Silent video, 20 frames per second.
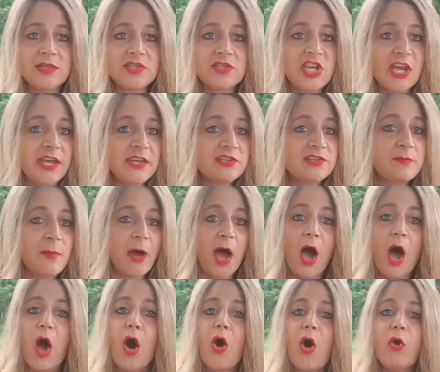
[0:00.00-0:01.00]
changed my
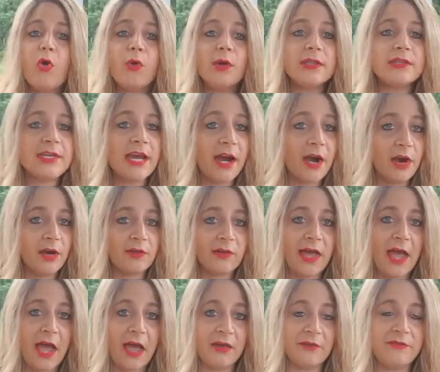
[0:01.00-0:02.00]
whole entire
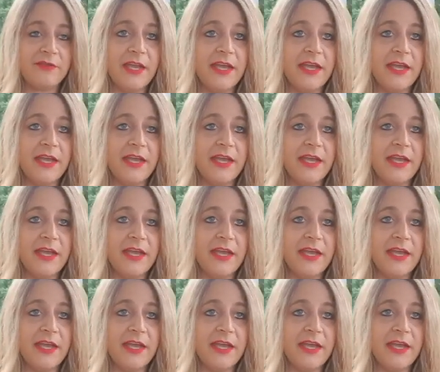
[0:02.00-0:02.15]
life.